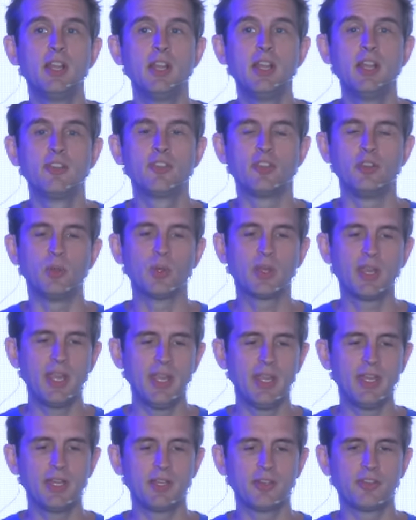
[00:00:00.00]
So you
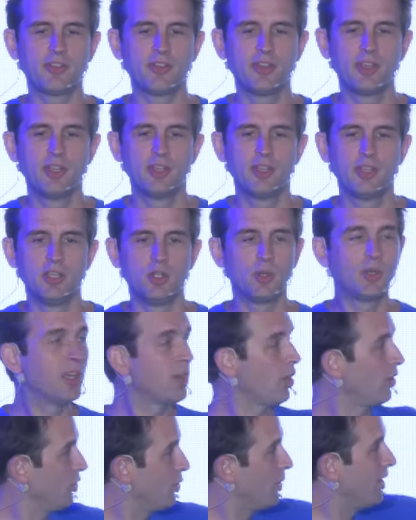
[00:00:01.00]
can't you
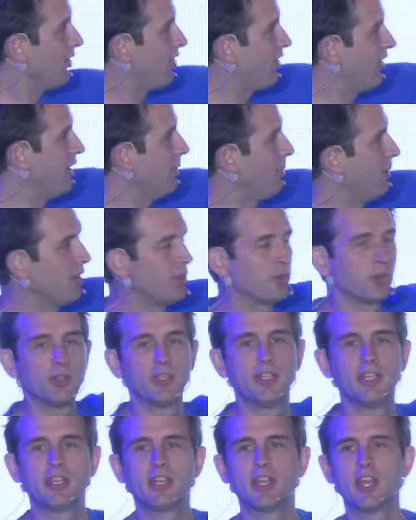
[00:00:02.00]
get, you get the append only
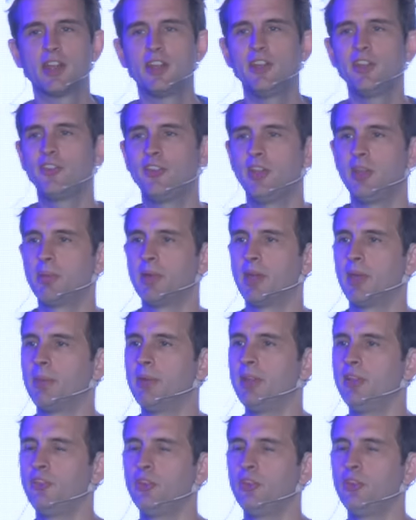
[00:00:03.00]
and canonicity properties.